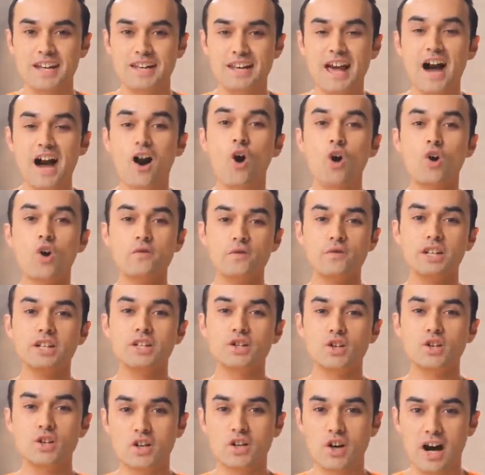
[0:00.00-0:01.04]
Now over to
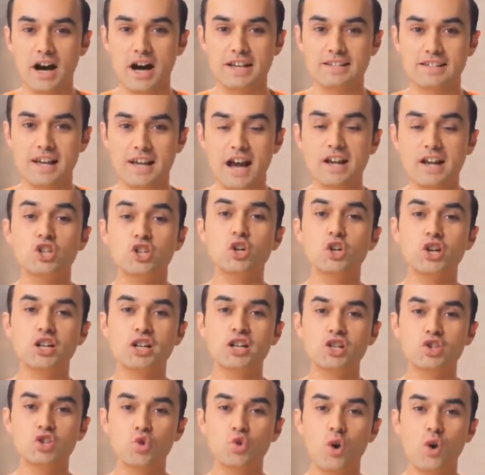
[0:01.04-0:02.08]
you guys. Are you
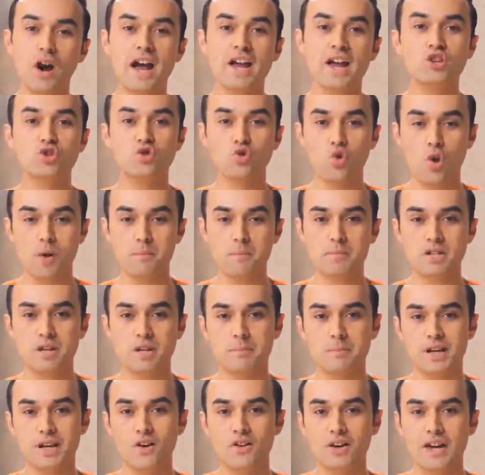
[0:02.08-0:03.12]
gonna try drop
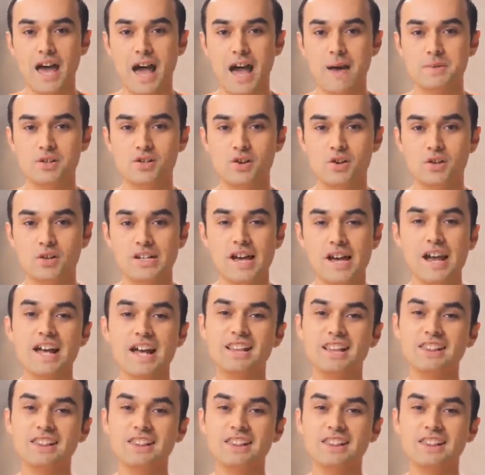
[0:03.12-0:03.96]
shipping on Amazon?